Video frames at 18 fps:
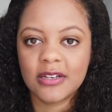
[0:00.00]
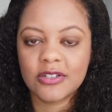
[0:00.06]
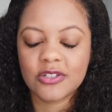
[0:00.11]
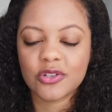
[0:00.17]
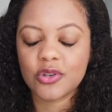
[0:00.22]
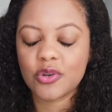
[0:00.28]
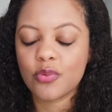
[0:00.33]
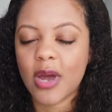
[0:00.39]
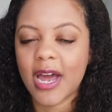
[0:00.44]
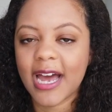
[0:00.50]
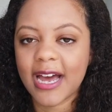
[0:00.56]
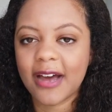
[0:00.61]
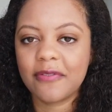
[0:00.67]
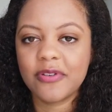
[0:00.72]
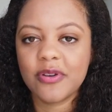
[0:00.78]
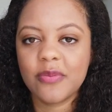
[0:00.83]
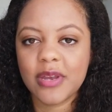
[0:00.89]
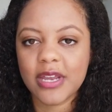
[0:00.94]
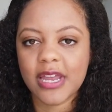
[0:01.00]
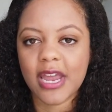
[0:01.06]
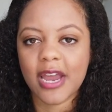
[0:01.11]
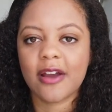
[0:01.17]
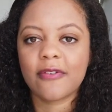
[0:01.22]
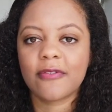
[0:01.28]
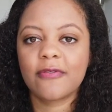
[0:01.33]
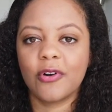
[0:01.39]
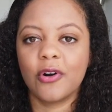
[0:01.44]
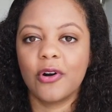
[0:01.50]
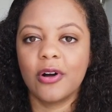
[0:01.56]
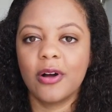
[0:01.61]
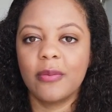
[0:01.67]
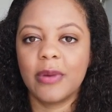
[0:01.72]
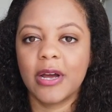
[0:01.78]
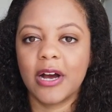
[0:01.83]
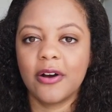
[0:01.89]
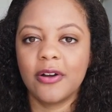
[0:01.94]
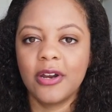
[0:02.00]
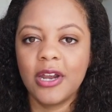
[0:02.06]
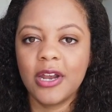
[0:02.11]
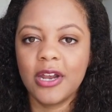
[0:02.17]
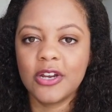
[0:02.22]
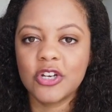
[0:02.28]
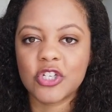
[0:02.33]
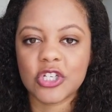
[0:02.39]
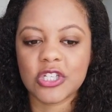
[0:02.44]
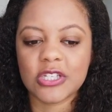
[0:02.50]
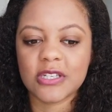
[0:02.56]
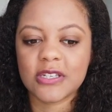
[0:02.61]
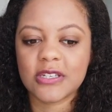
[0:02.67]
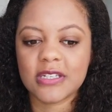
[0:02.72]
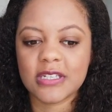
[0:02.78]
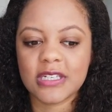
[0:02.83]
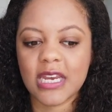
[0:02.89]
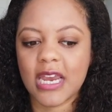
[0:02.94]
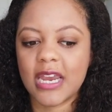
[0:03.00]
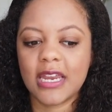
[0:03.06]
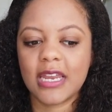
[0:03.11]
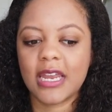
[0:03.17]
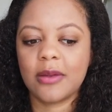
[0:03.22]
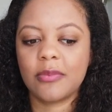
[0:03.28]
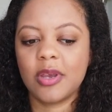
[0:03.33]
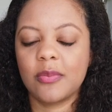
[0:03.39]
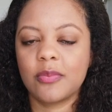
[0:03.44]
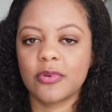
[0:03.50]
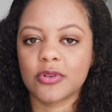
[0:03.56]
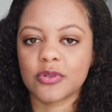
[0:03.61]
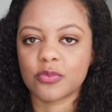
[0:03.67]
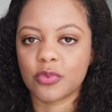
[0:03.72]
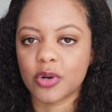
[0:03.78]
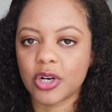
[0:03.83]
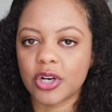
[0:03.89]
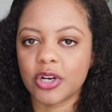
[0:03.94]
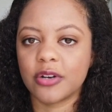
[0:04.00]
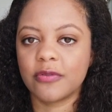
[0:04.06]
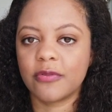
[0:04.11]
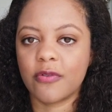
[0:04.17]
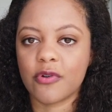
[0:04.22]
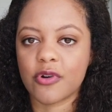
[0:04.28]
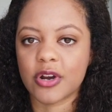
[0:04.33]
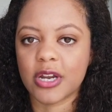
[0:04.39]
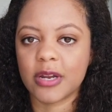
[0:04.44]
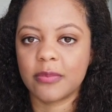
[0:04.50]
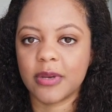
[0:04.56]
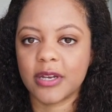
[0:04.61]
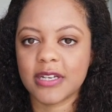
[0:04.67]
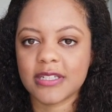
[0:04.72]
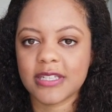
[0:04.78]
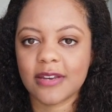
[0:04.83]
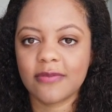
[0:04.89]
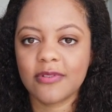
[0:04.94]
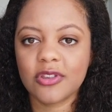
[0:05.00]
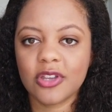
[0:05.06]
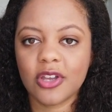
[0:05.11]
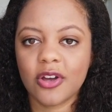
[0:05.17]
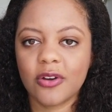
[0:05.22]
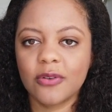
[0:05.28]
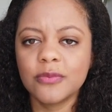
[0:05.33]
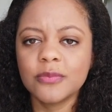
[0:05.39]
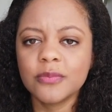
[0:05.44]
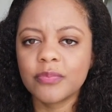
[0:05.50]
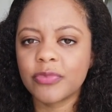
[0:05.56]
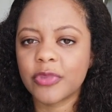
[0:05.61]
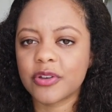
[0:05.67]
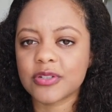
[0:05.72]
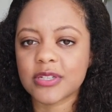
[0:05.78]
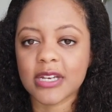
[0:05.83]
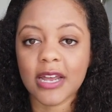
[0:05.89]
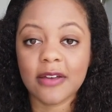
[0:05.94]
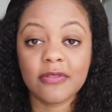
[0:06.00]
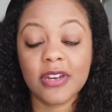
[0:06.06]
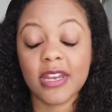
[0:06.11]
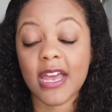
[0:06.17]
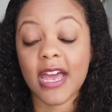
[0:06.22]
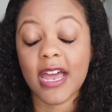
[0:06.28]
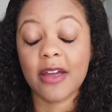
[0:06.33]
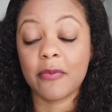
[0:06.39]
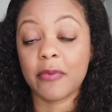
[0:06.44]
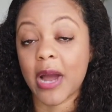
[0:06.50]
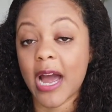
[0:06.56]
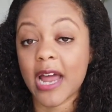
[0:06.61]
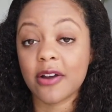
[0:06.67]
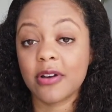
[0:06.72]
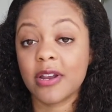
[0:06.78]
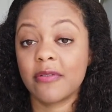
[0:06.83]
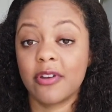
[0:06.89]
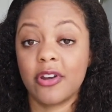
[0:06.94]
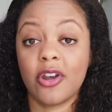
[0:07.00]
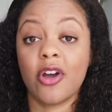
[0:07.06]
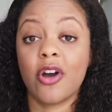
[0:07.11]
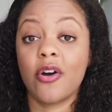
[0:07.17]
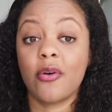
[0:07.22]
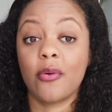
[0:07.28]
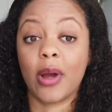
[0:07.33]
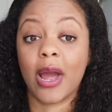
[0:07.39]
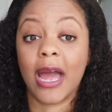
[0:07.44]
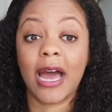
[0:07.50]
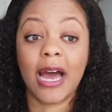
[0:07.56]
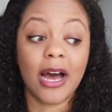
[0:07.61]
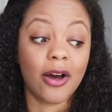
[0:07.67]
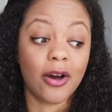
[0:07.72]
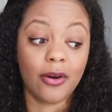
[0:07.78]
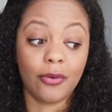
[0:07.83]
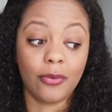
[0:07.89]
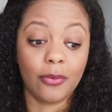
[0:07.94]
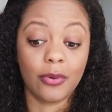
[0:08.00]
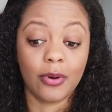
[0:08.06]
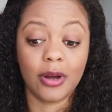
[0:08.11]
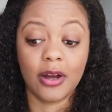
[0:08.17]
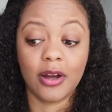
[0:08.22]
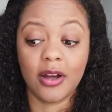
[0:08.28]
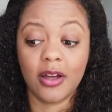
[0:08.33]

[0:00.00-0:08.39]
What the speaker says: So you have to be careful about just taking people's word for it, because even though there's an FDA, I don't even know how